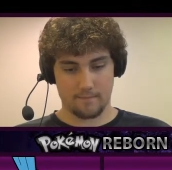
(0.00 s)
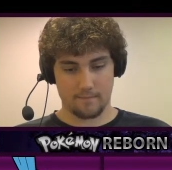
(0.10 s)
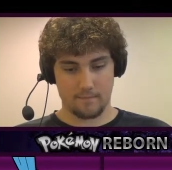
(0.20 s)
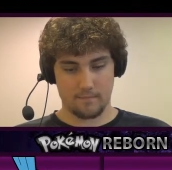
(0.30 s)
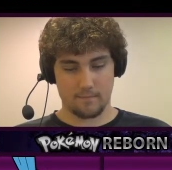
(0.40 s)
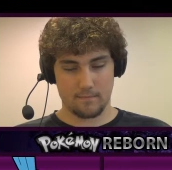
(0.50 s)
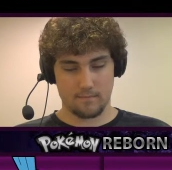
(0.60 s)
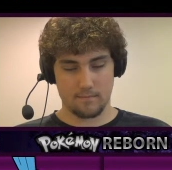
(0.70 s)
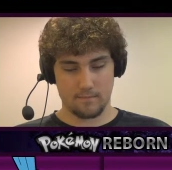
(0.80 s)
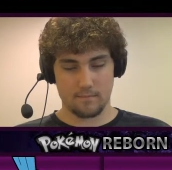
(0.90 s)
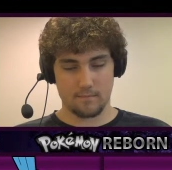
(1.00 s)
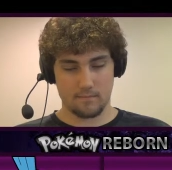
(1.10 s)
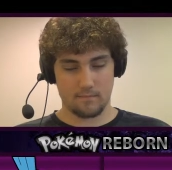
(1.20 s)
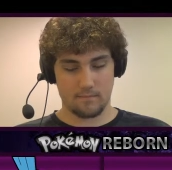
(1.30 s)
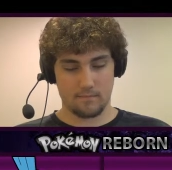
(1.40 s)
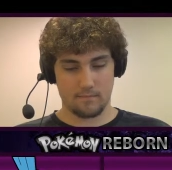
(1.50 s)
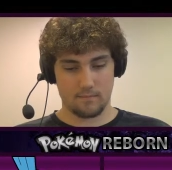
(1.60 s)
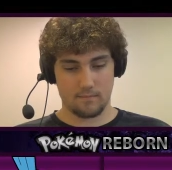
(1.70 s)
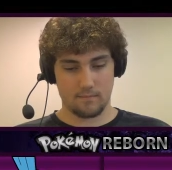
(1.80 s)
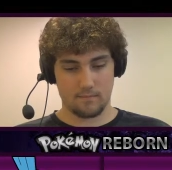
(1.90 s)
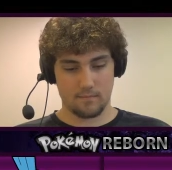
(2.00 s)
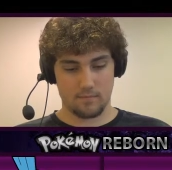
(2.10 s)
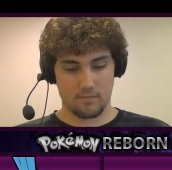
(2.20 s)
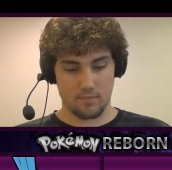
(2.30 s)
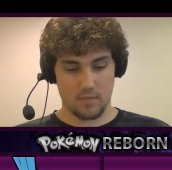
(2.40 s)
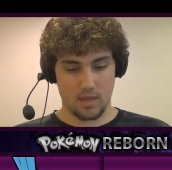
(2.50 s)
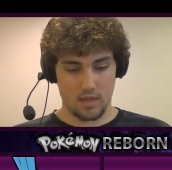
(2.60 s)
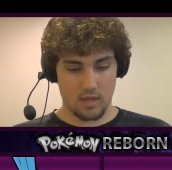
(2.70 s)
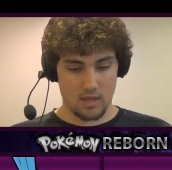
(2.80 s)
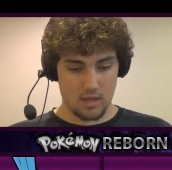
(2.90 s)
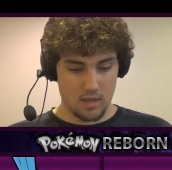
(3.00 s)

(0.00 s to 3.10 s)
Nothing is said.